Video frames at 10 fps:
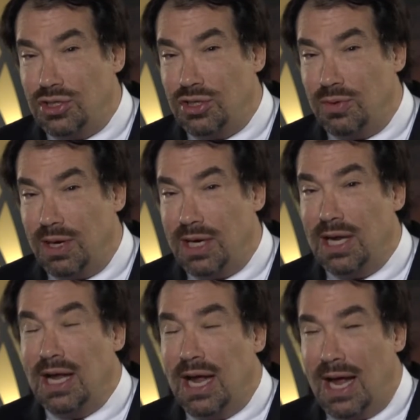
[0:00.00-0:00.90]
to it
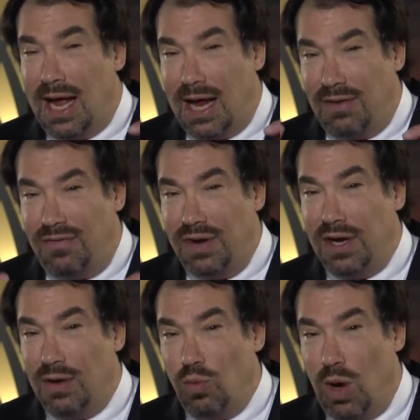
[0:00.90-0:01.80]
and
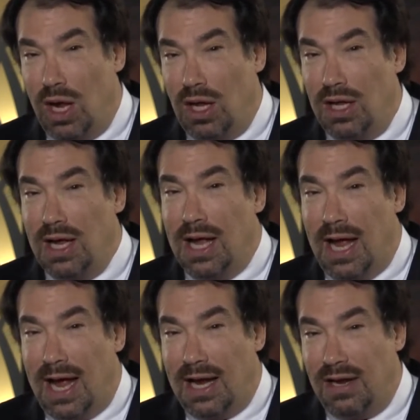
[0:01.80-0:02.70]
feed it well.
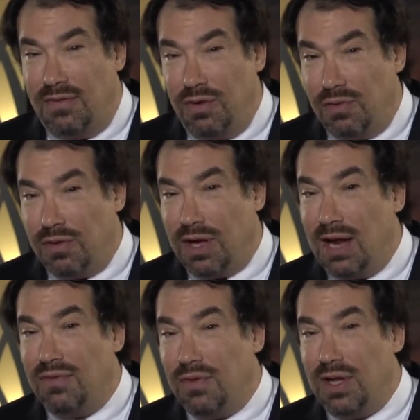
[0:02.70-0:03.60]
And if you're
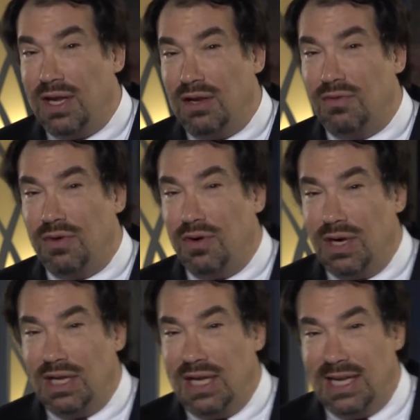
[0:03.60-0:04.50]
forgetful, in the
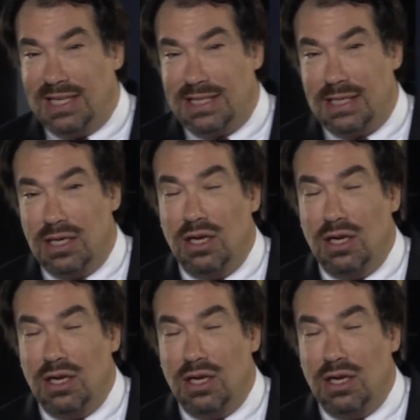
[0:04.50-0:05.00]
very least,